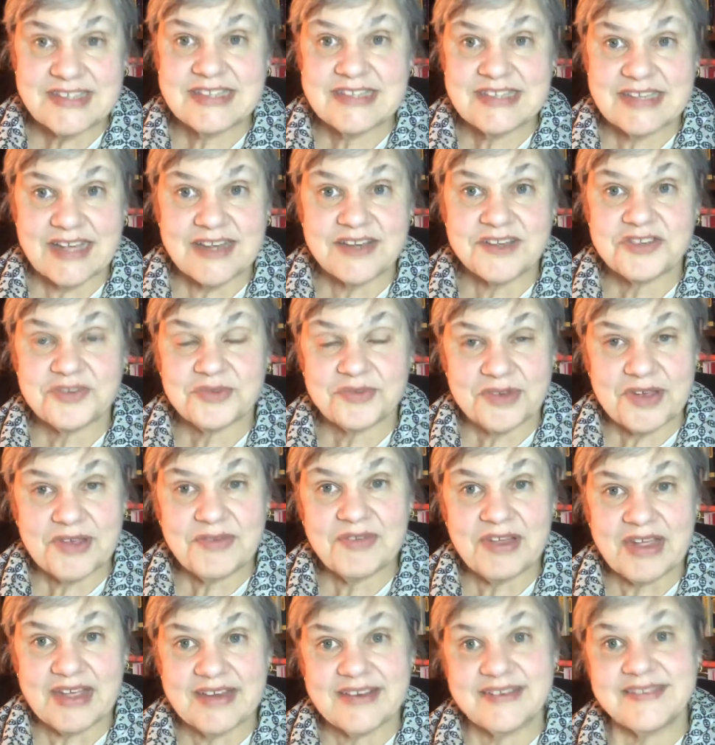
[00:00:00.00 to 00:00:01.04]
tend to
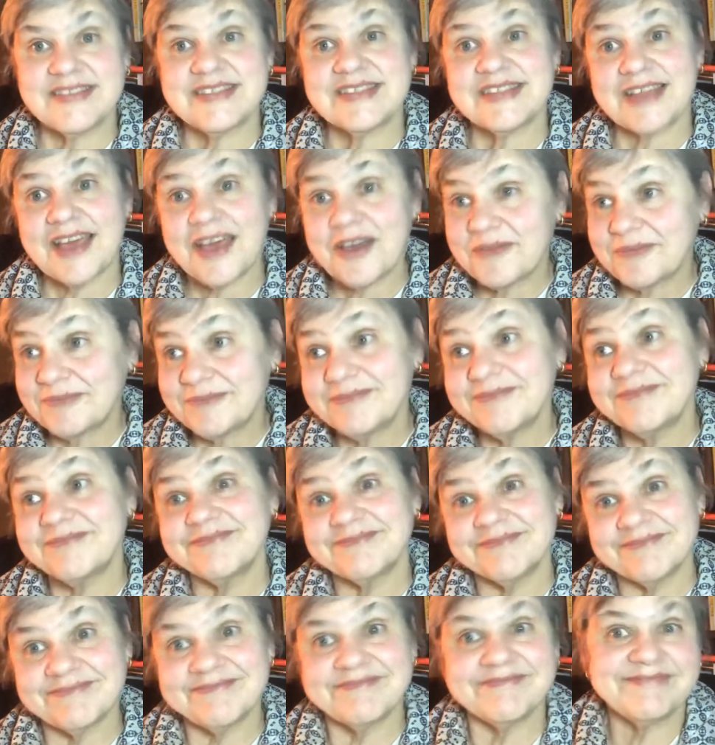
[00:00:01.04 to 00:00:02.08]
reread. So
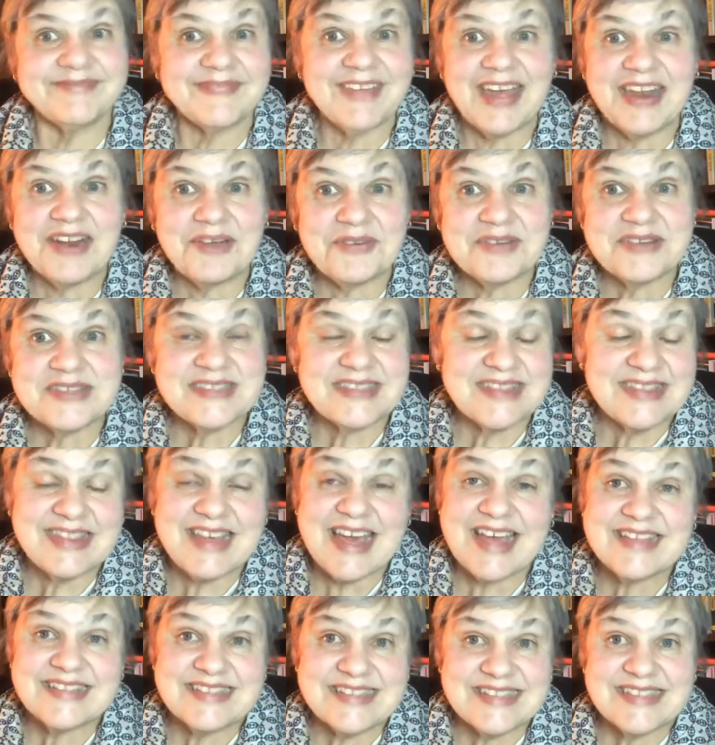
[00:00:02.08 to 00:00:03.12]
anyways,
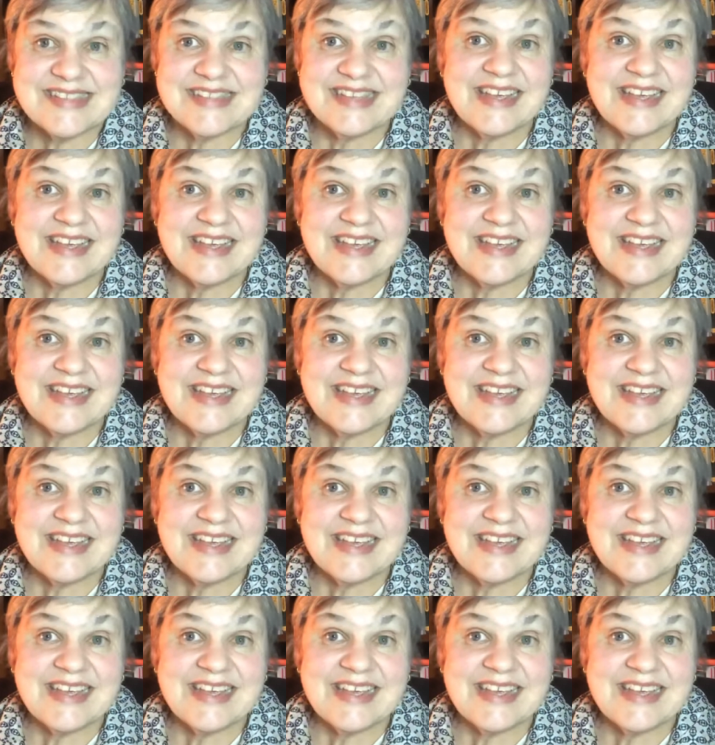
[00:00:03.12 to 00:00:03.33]
that's